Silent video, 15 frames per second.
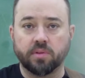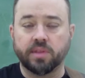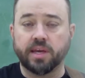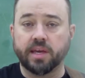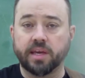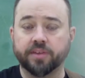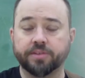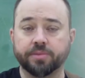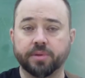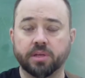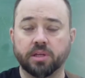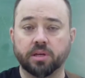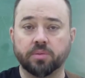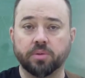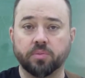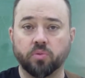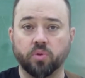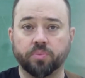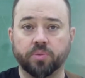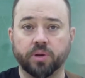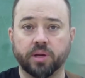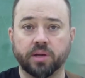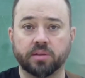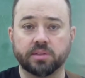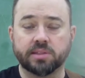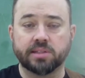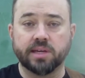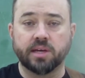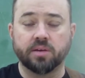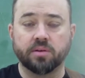that gives me a little bit more pronounced
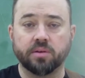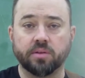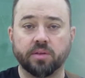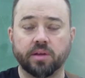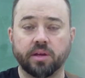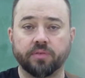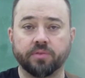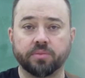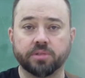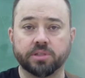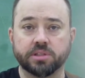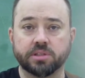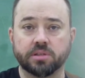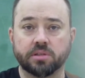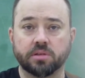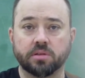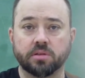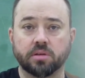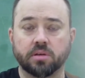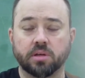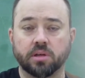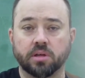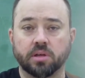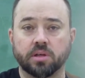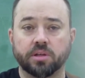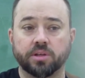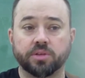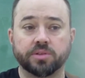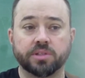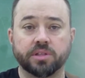sound than if I'm just
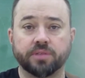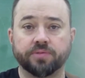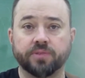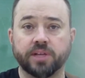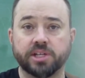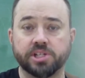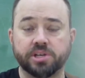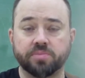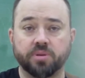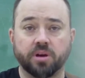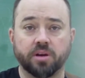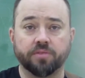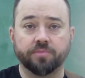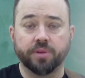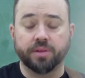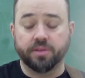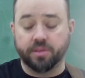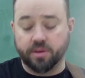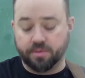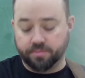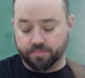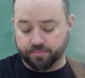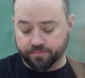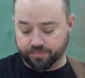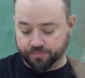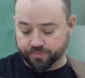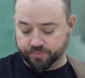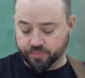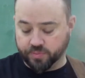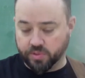using the fleshy part of my
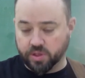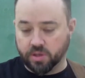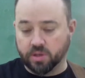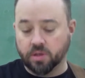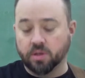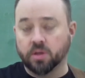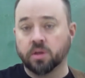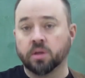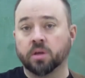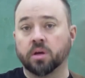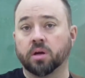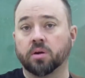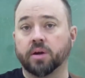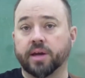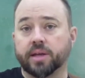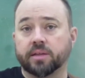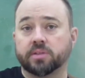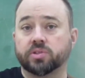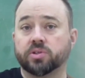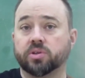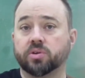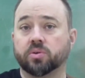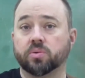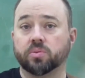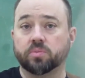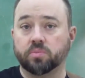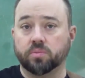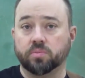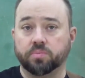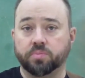thumb. Alright,
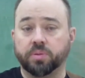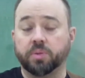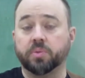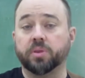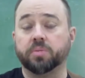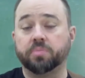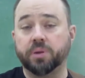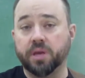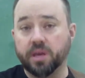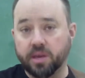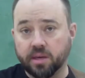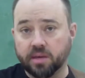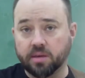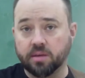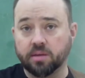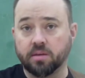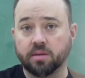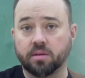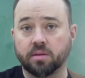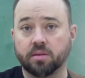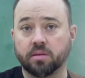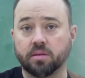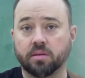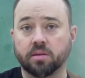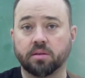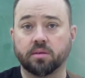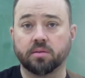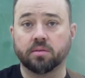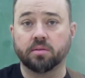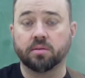so, but with a pick,
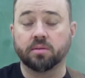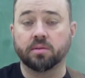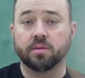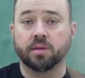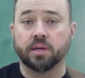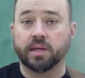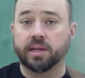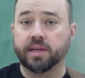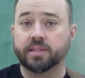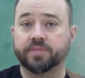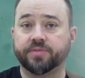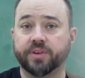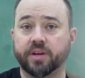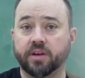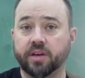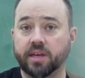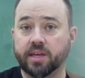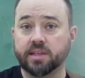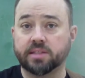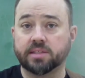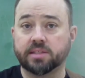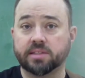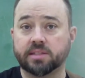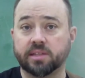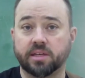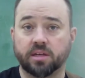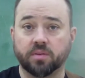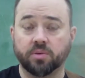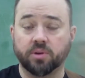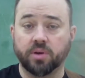it's very easy to
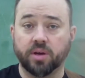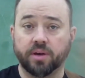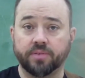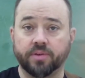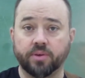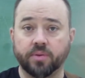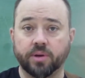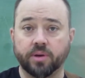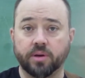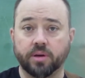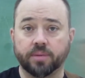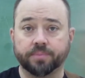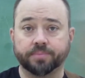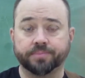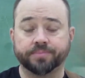hear what you have going on.